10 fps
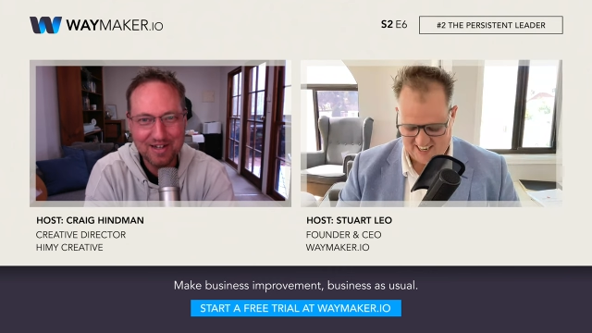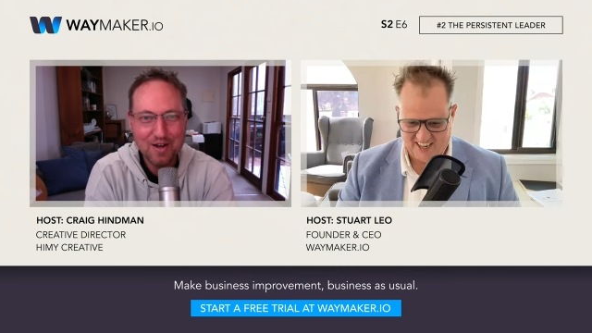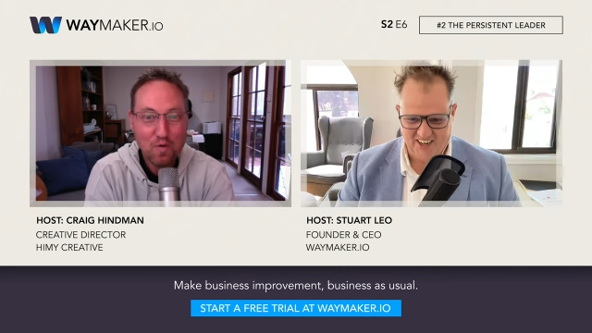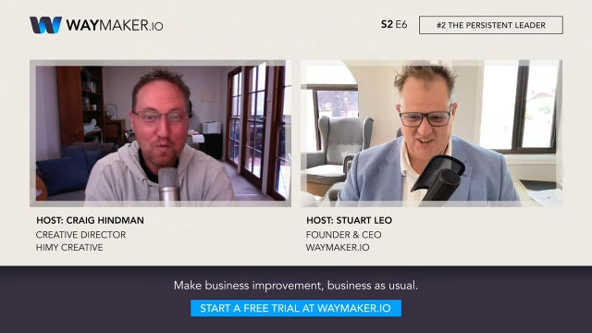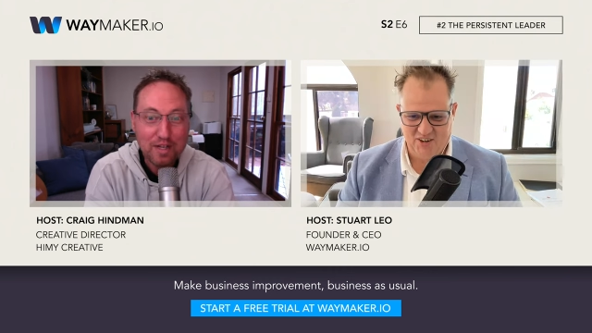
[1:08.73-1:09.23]
Speaker 1: to,
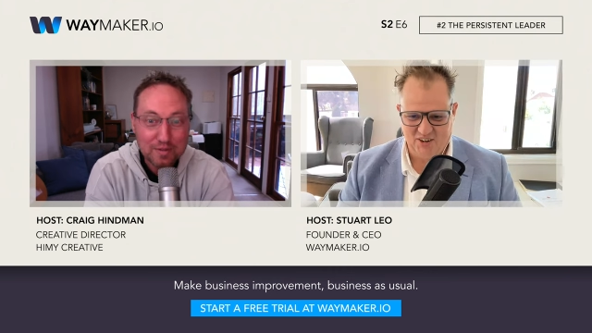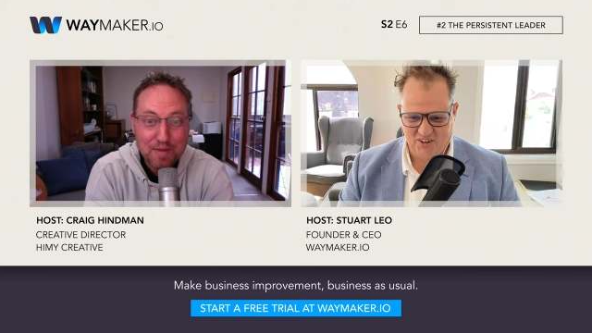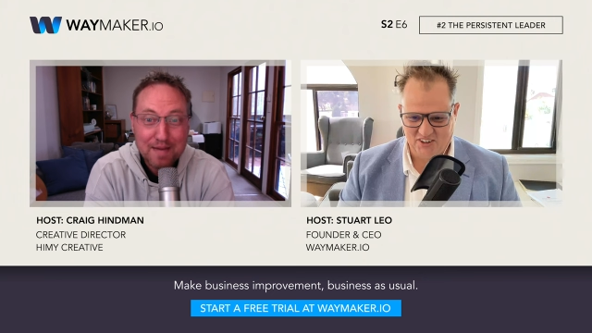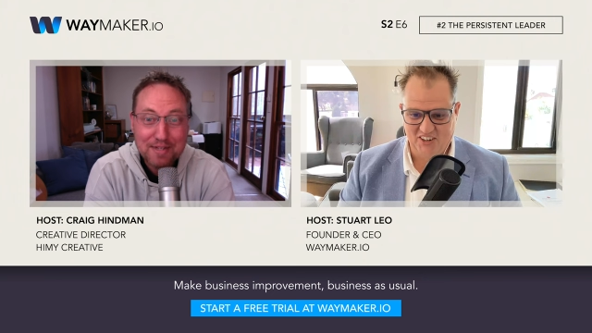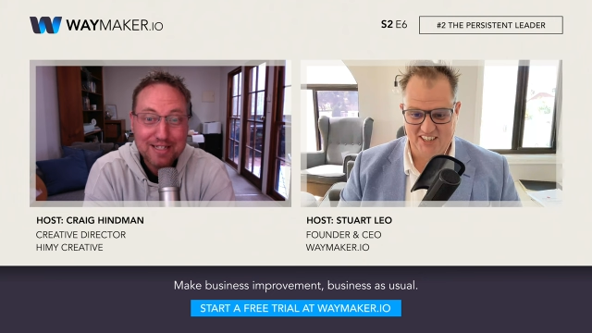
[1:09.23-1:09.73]
which
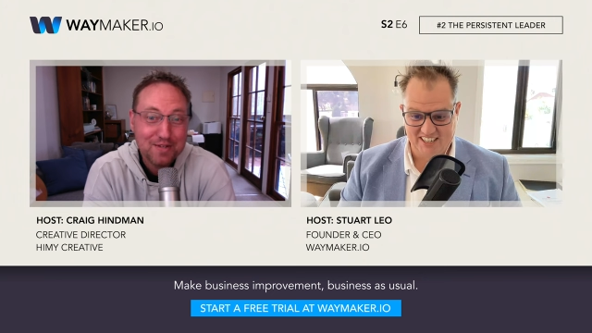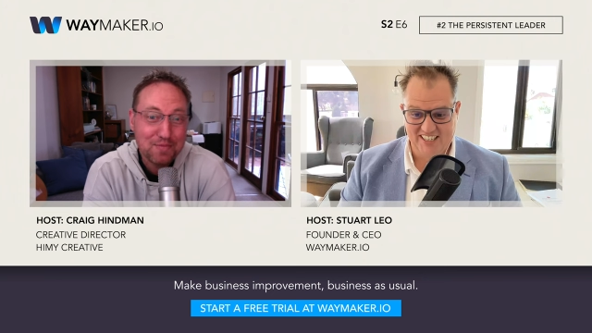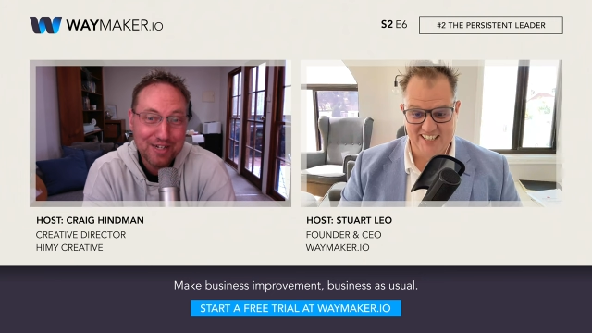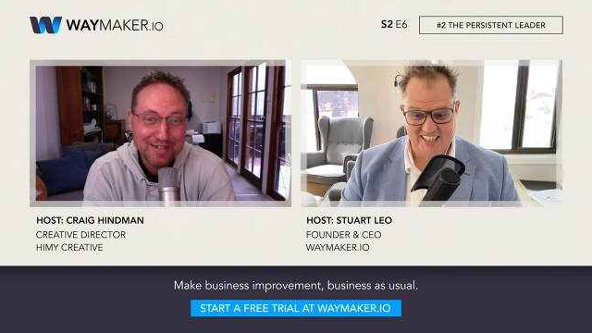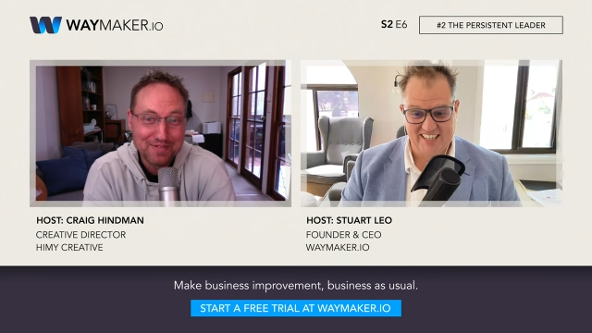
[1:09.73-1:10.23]
may be
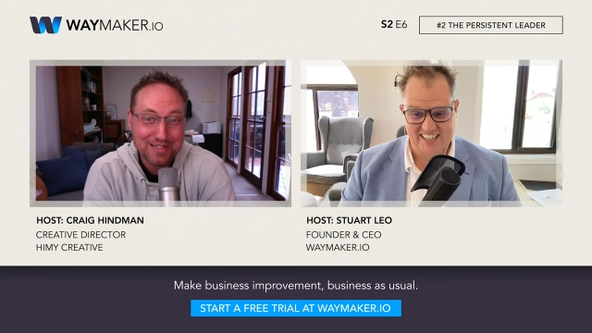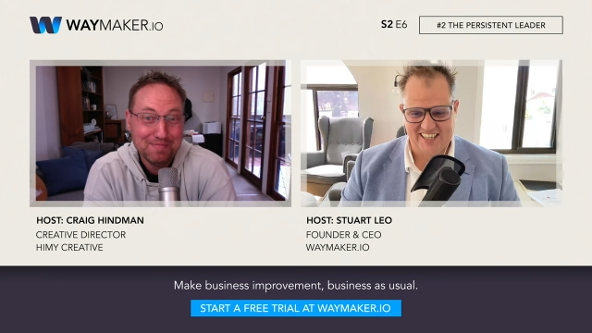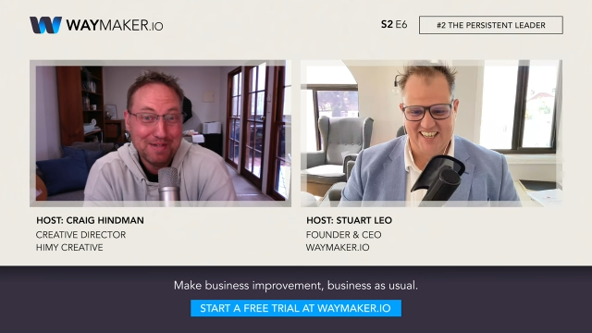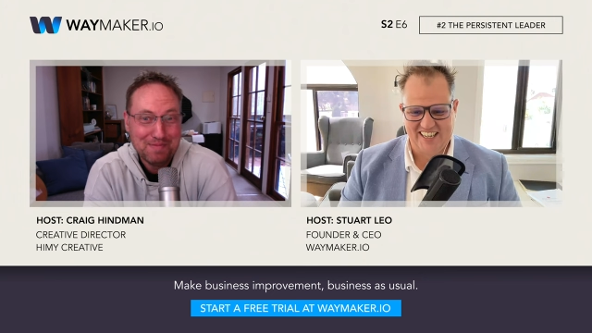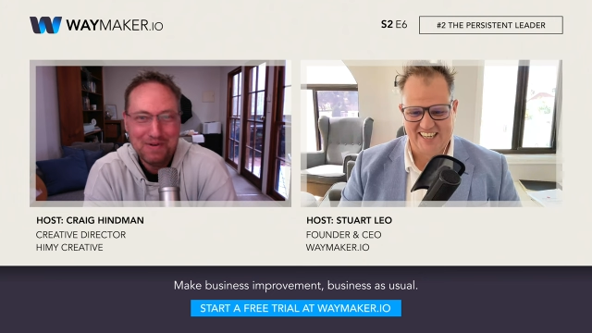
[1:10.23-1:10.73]
disappointing for
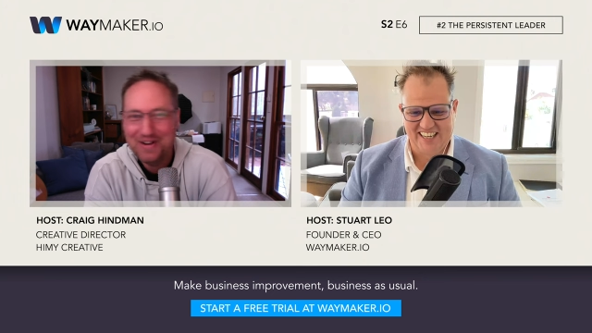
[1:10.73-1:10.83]
some people.